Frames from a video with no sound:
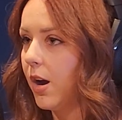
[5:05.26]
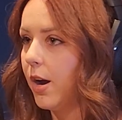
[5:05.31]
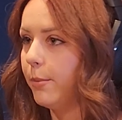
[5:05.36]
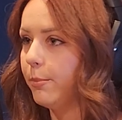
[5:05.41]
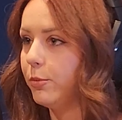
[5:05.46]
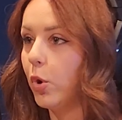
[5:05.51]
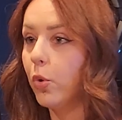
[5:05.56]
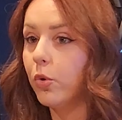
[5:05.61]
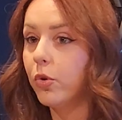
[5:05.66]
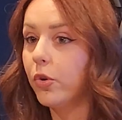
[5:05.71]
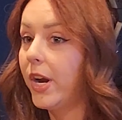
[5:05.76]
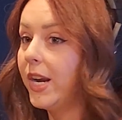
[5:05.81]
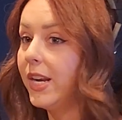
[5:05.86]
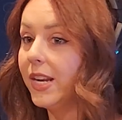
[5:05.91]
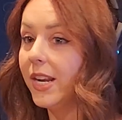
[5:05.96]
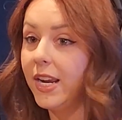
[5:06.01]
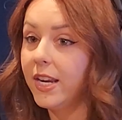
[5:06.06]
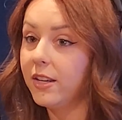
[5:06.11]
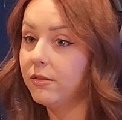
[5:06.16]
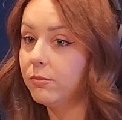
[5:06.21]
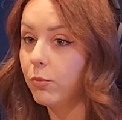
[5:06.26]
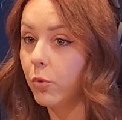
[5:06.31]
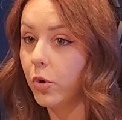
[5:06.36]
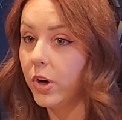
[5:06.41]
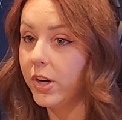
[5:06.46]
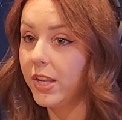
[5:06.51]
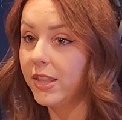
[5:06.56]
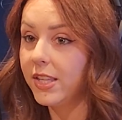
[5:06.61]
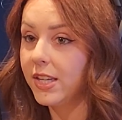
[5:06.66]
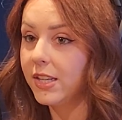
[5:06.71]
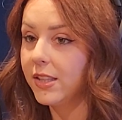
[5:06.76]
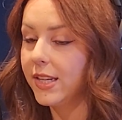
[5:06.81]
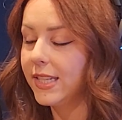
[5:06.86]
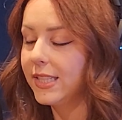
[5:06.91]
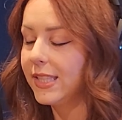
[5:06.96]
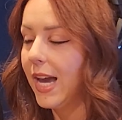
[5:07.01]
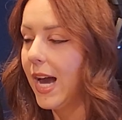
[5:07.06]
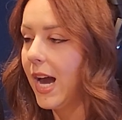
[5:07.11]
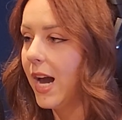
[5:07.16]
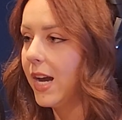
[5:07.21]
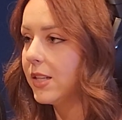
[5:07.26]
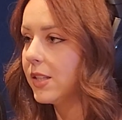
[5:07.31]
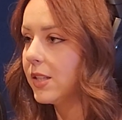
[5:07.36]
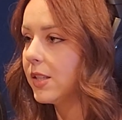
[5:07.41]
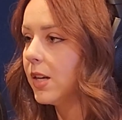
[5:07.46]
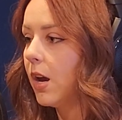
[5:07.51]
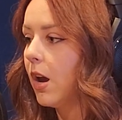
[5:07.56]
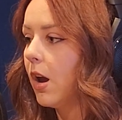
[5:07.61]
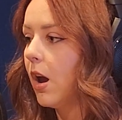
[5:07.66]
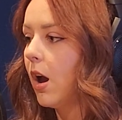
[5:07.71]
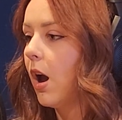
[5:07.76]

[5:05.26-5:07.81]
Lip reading: No crating or anything like that.